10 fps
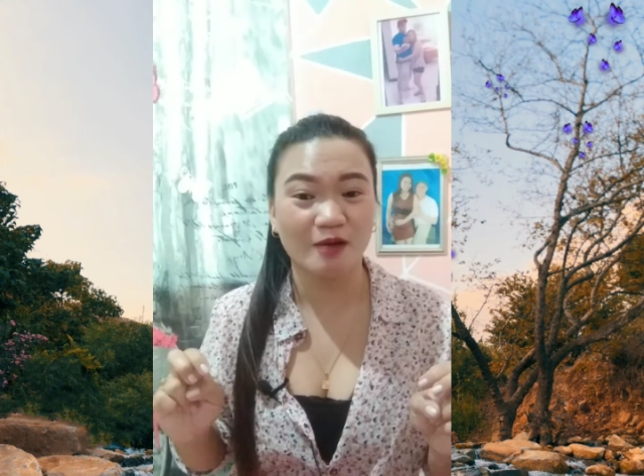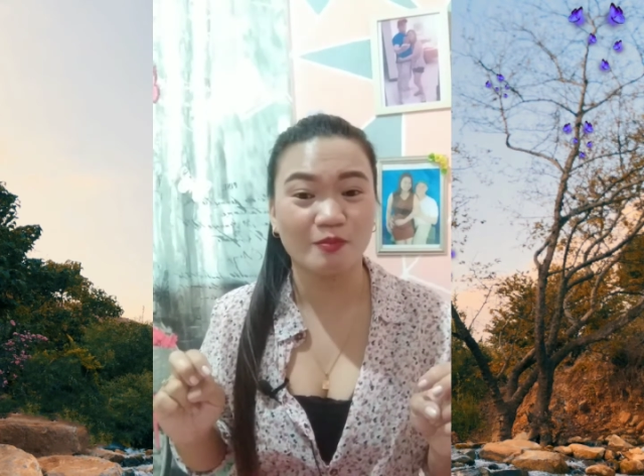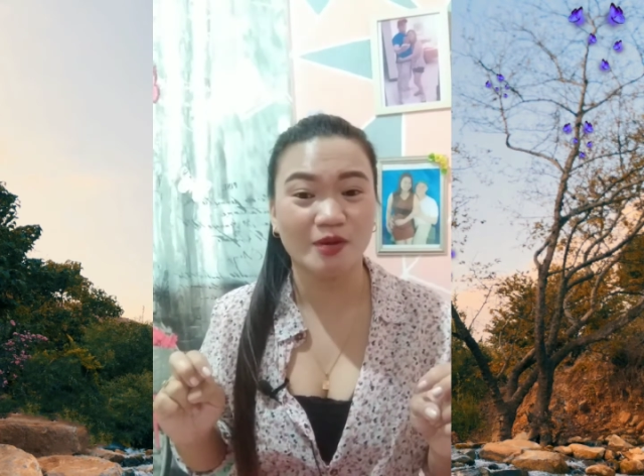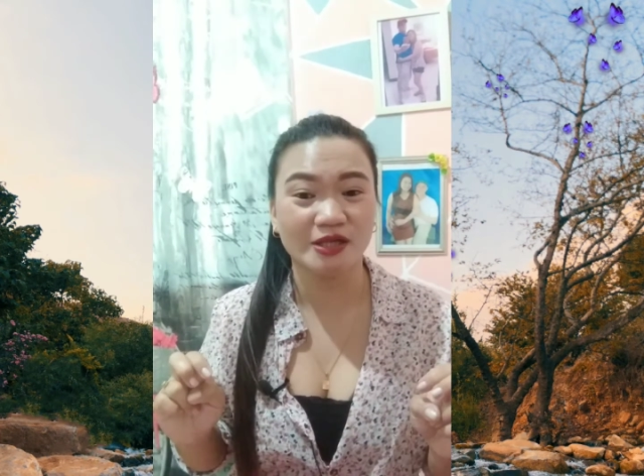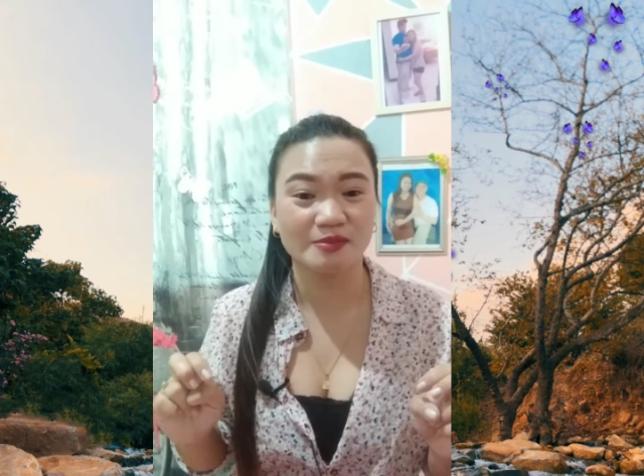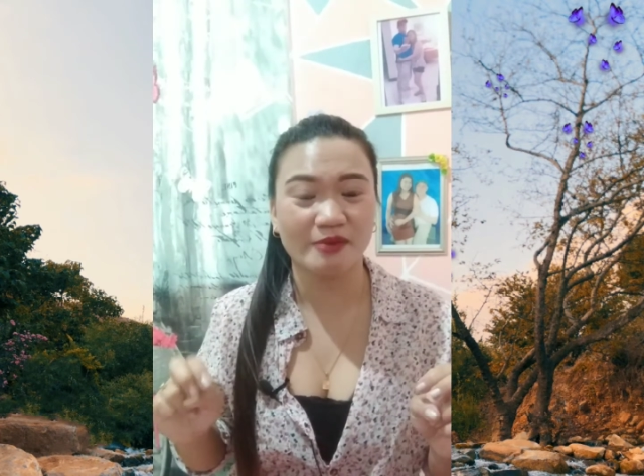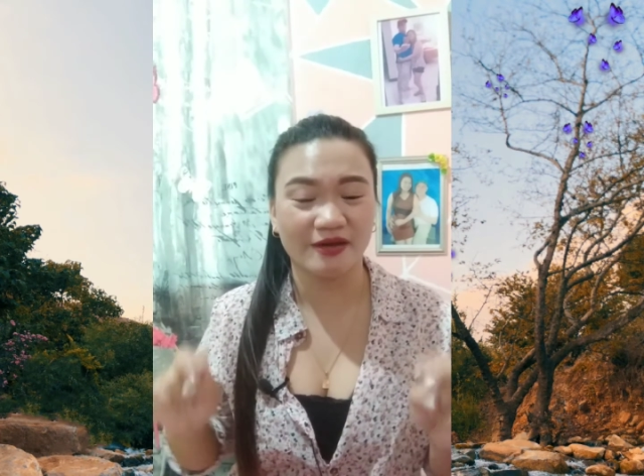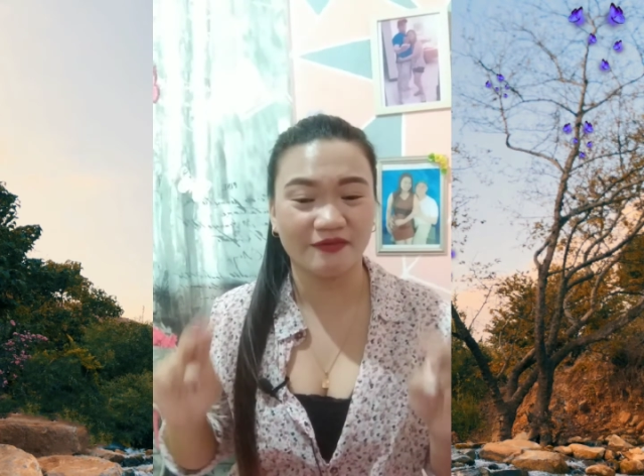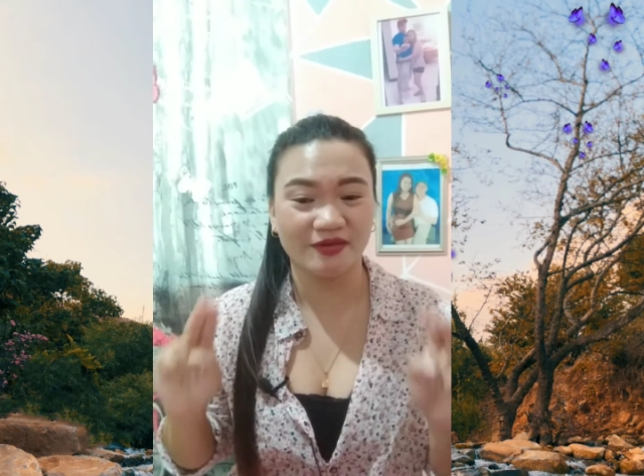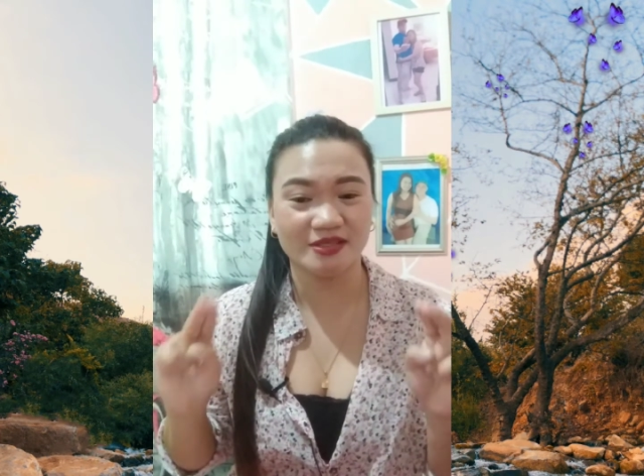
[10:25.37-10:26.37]
how much
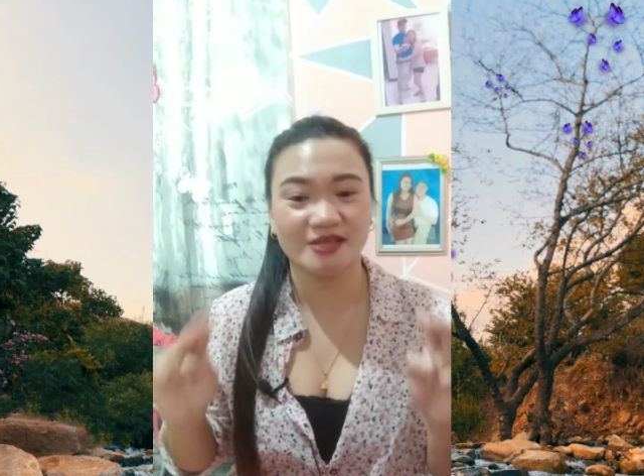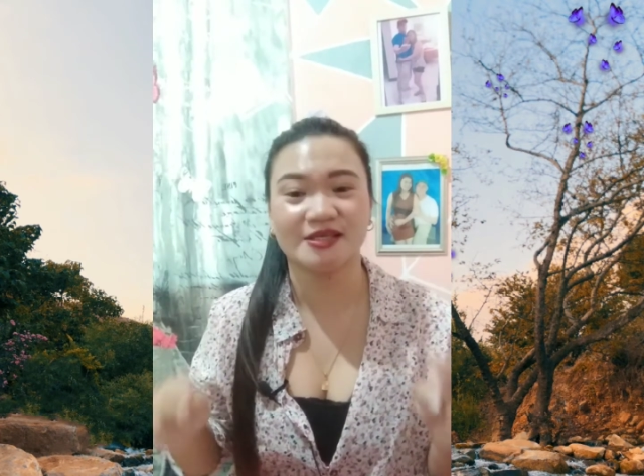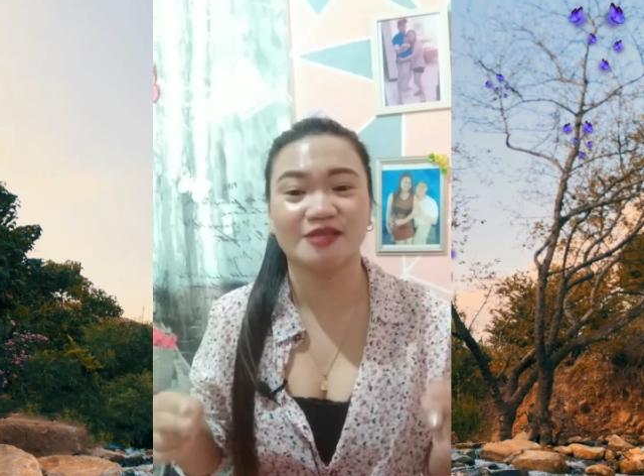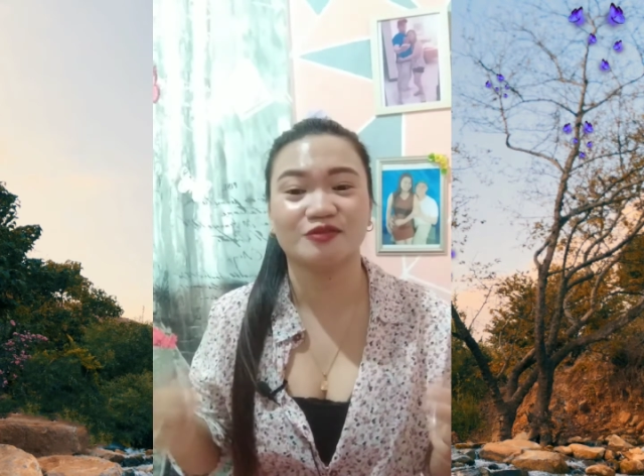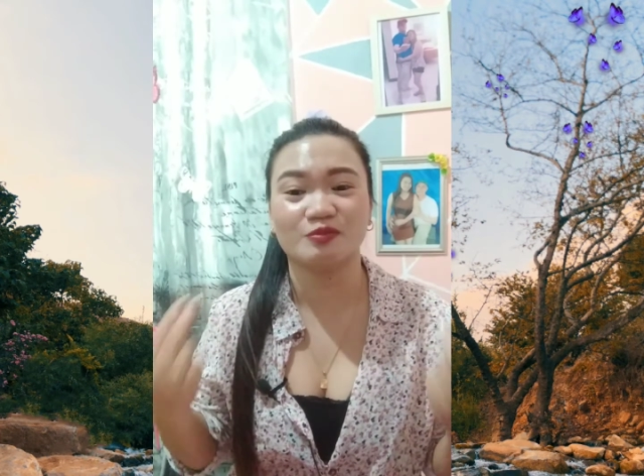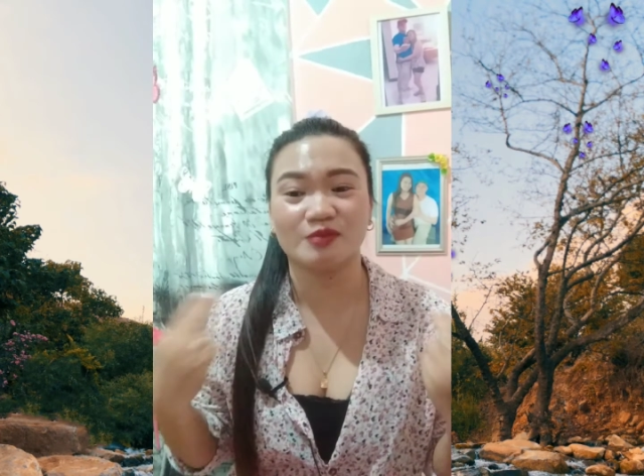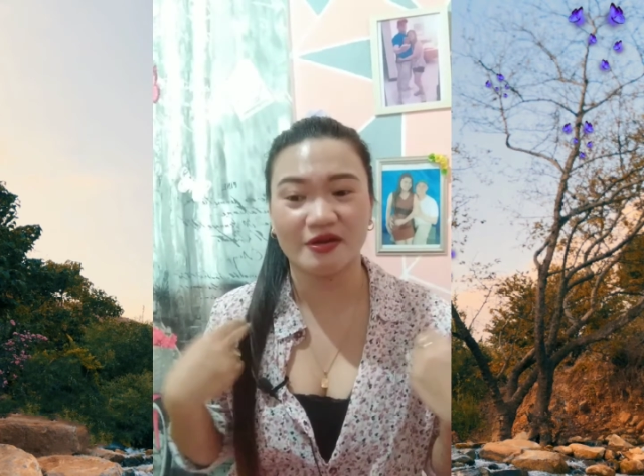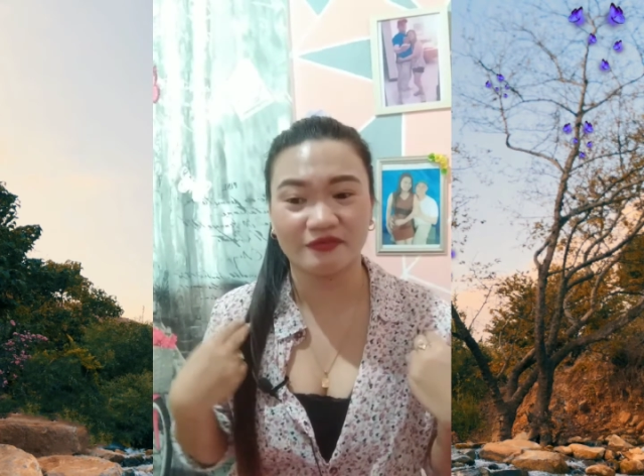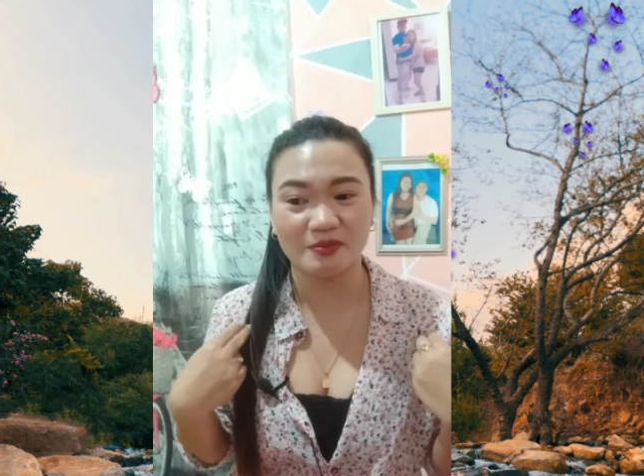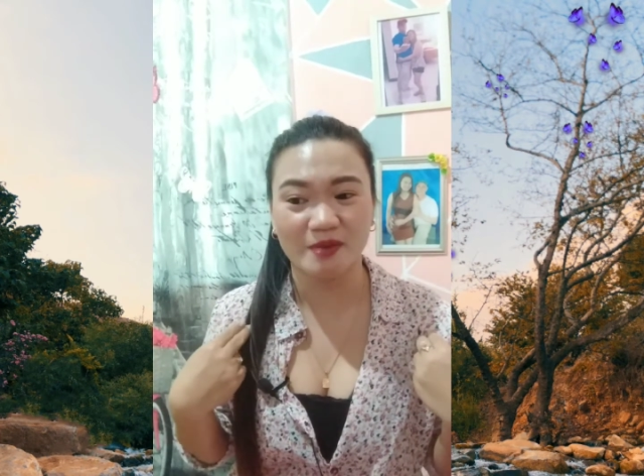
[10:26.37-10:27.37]
my fiance send to
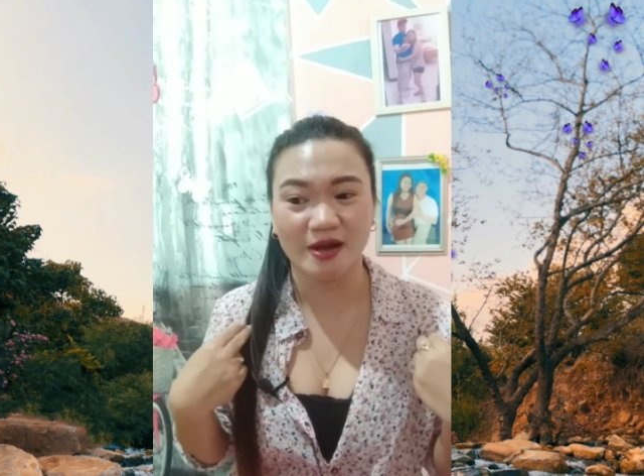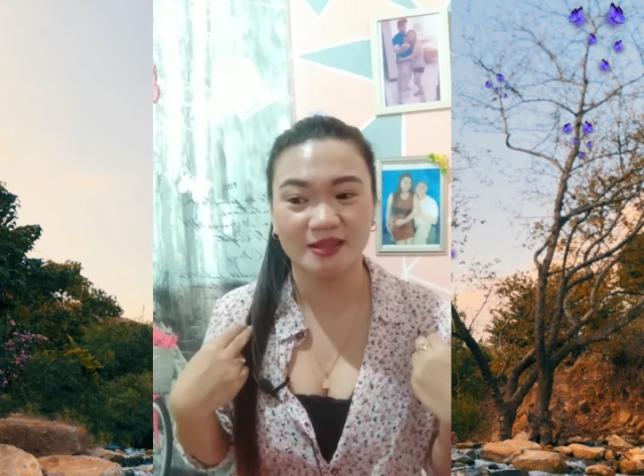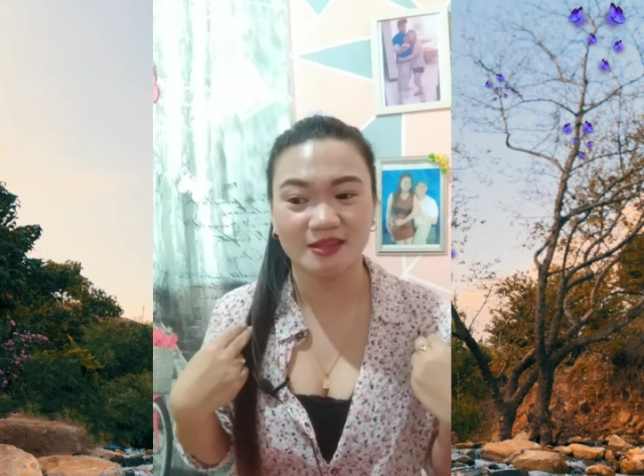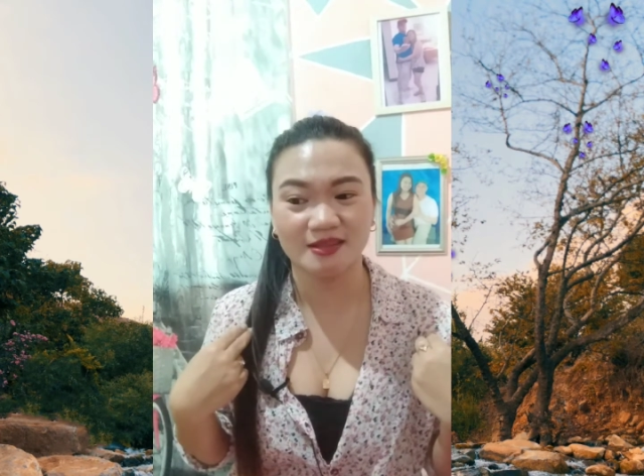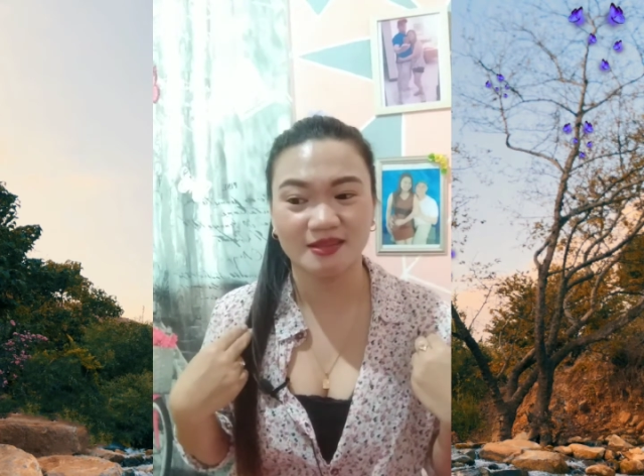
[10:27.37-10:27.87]
me every month.